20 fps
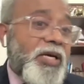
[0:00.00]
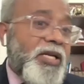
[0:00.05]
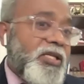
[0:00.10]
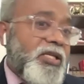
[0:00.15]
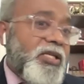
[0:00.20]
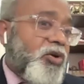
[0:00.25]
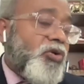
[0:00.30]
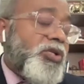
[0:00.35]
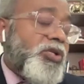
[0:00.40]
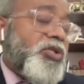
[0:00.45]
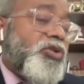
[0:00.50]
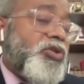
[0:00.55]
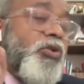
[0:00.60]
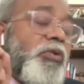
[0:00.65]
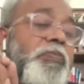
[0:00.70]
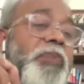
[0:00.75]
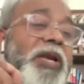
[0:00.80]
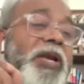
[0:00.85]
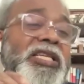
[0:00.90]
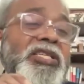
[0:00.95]
but it's
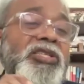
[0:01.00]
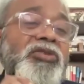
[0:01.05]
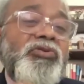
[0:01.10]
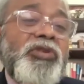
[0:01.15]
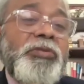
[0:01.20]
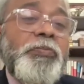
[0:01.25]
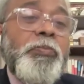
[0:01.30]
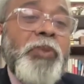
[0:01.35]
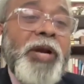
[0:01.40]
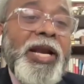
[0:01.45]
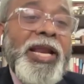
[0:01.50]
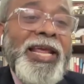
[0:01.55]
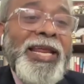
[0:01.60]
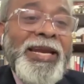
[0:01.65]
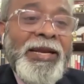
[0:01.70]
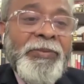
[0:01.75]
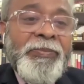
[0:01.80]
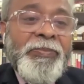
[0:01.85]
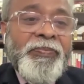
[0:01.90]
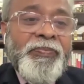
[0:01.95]
also a place with
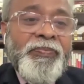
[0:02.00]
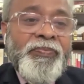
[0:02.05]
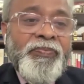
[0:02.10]
brain.